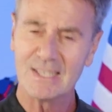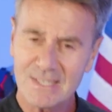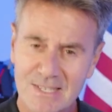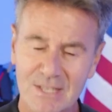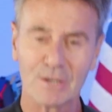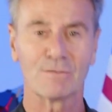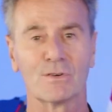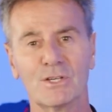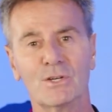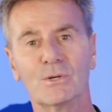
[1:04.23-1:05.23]
is there
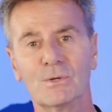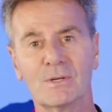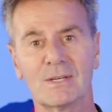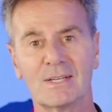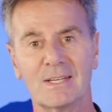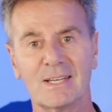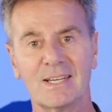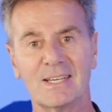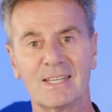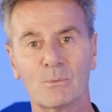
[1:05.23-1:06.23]
for you,
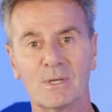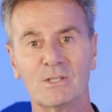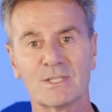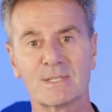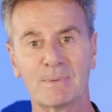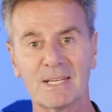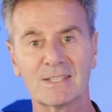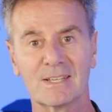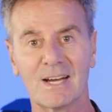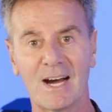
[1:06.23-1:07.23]
and that when you speak
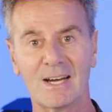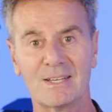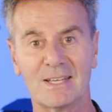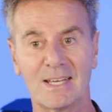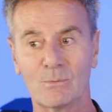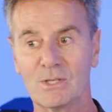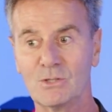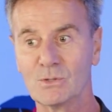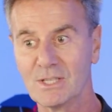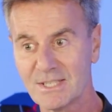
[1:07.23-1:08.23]
to God and when
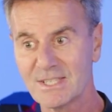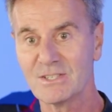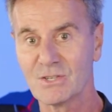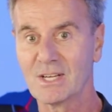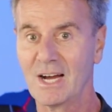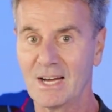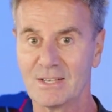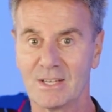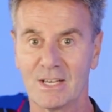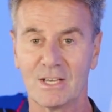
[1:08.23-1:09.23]
you listen to
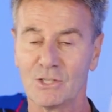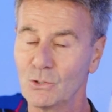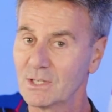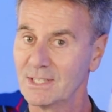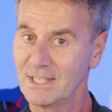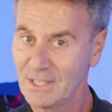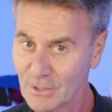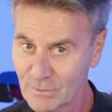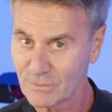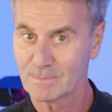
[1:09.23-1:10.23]
God, you can
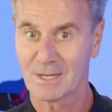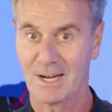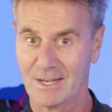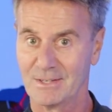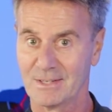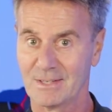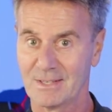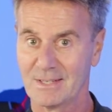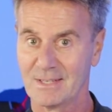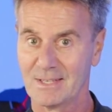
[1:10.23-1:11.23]
hear from God,
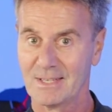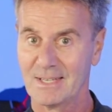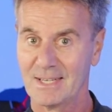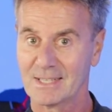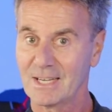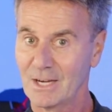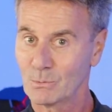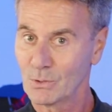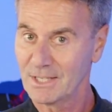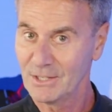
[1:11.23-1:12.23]
and God
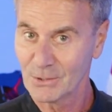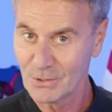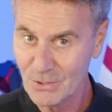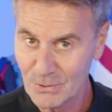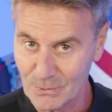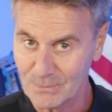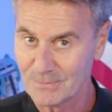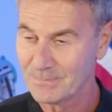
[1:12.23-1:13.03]
will hear you.